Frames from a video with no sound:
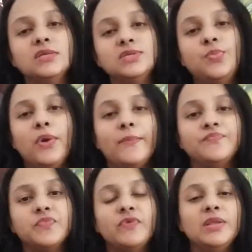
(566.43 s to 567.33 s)
this poem
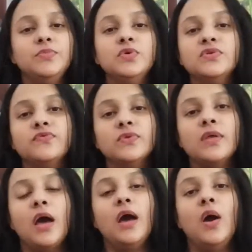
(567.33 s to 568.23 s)
very beautiful
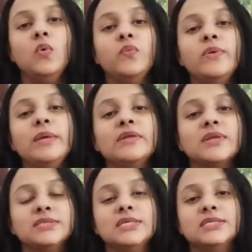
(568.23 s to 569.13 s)
how women
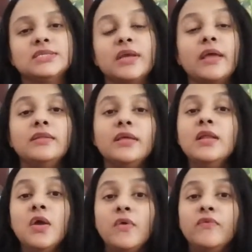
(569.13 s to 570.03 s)
resist and
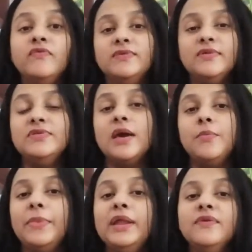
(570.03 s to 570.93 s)
then if they are
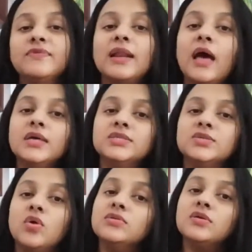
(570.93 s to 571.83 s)
made of glass
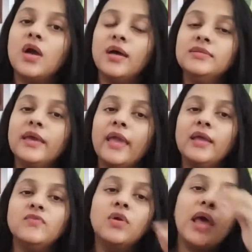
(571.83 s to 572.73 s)
on the other
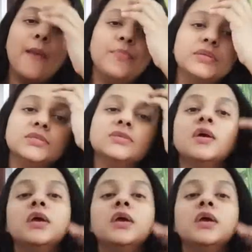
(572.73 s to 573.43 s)
hand what happens